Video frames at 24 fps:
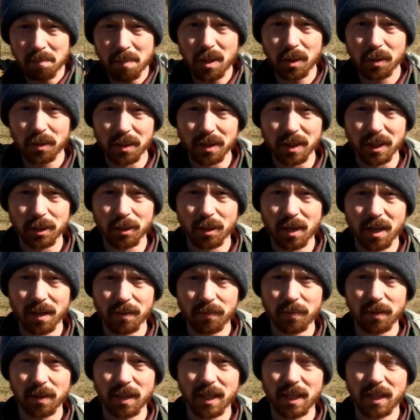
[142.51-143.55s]
mostly dry
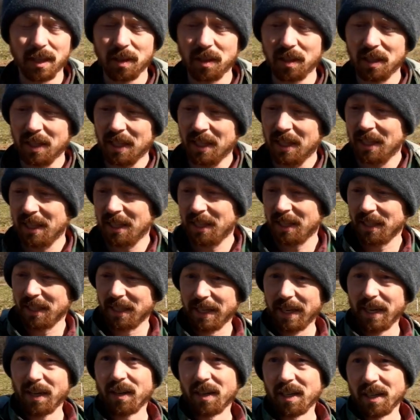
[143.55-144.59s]
for now,
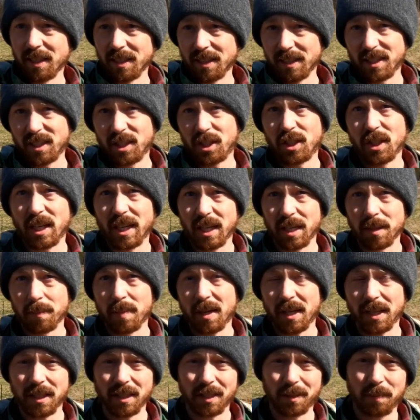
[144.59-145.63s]
the area that's shaded
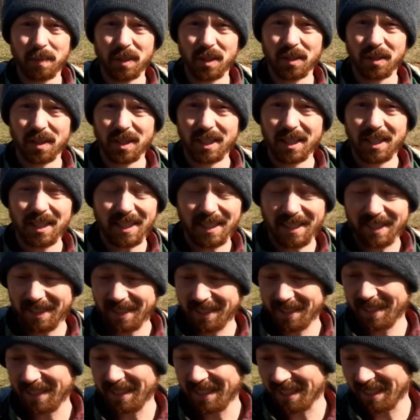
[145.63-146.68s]
by this building,
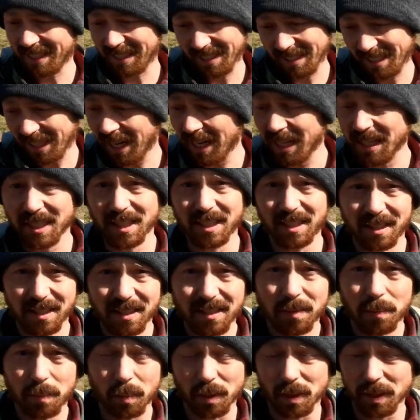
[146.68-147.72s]
it
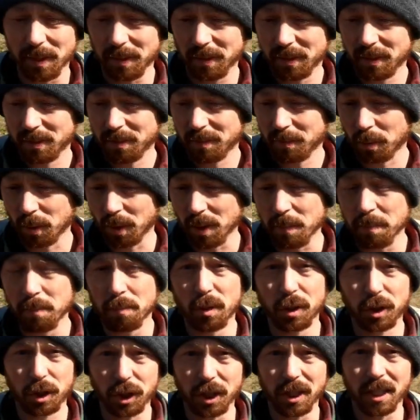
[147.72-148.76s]
stays pretty
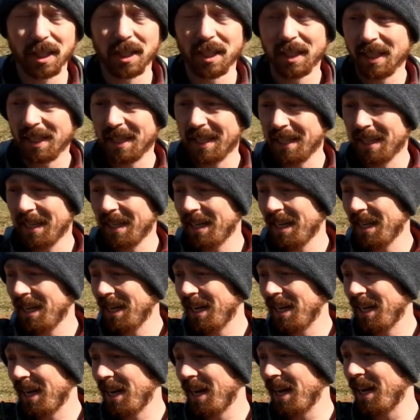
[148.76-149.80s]
mushy.
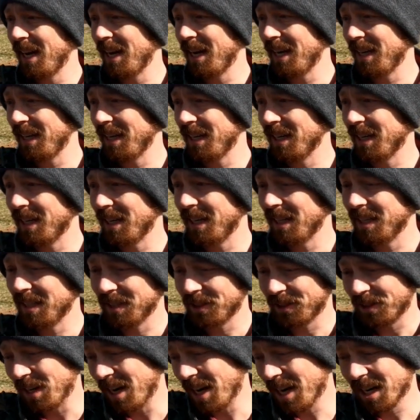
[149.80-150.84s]
And
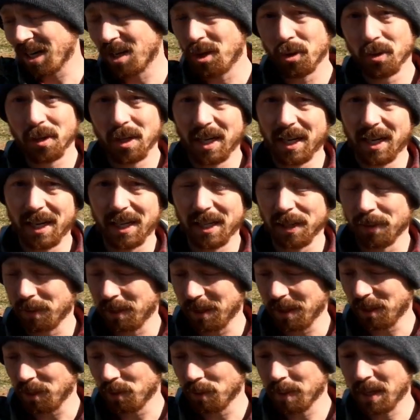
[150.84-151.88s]
there's not a whole lot I can
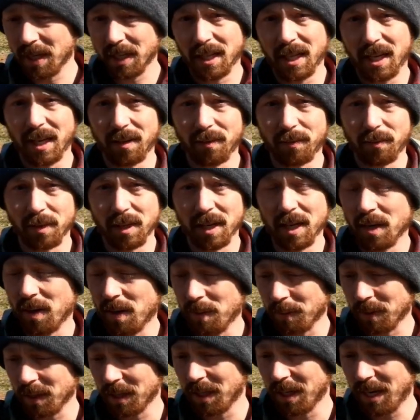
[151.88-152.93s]
really do about that for now.
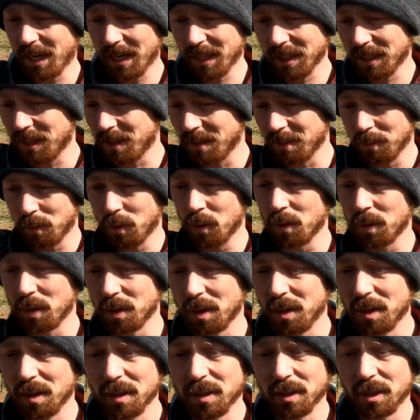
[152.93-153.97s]
I'm gonna add some more
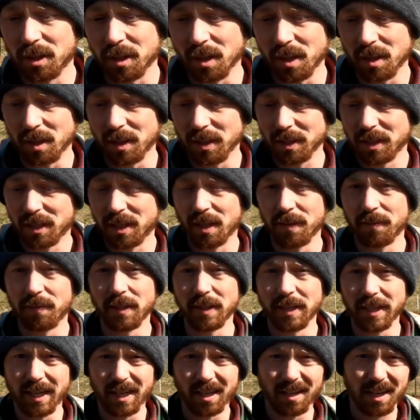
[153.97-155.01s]
straw and stuff
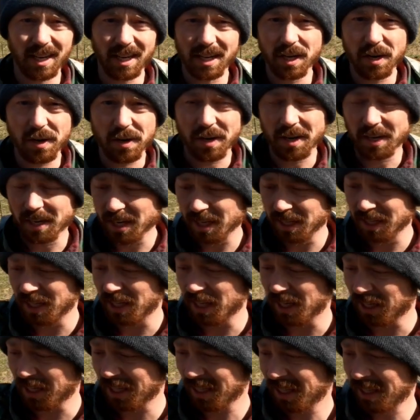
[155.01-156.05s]
in there, and I know you can get
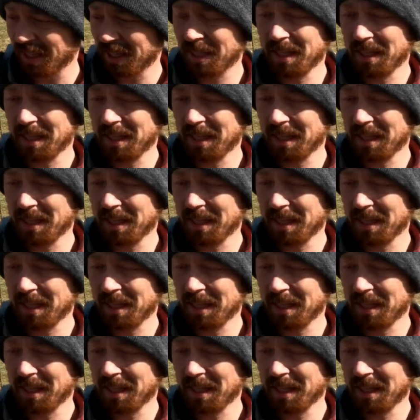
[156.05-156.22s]
like